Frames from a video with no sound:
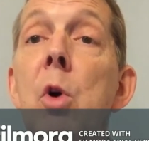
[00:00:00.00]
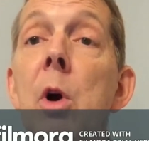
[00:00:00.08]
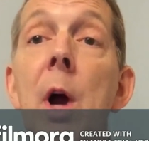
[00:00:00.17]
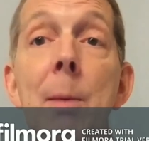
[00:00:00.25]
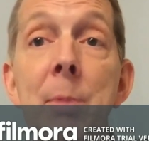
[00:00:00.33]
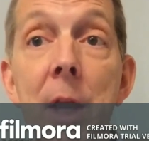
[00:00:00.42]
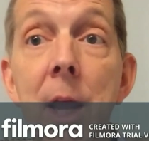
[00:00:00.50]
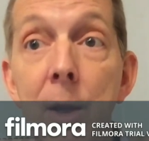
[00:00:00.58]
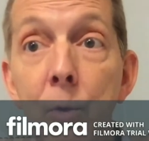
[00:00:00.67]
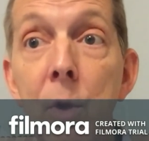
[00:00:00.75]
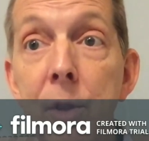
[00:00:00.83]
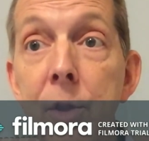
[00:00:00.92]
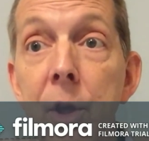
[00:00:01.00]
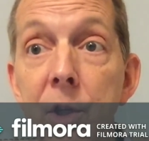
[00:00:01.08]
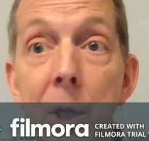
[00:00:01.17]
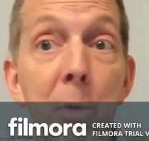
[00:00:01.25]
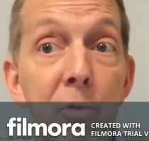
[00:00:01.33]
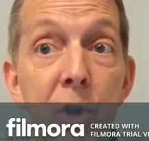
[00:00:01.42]
were I began
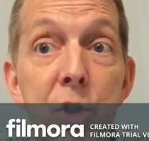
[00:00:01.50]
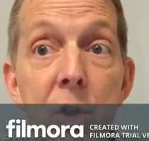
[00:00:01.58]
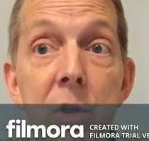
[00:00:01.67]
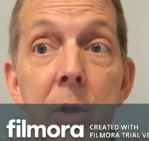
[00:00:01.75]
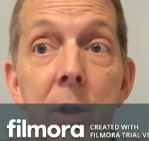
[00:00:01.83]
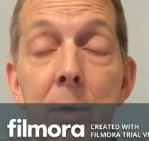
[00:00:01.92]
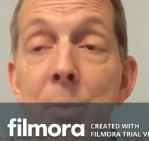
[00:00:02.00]
with double vision,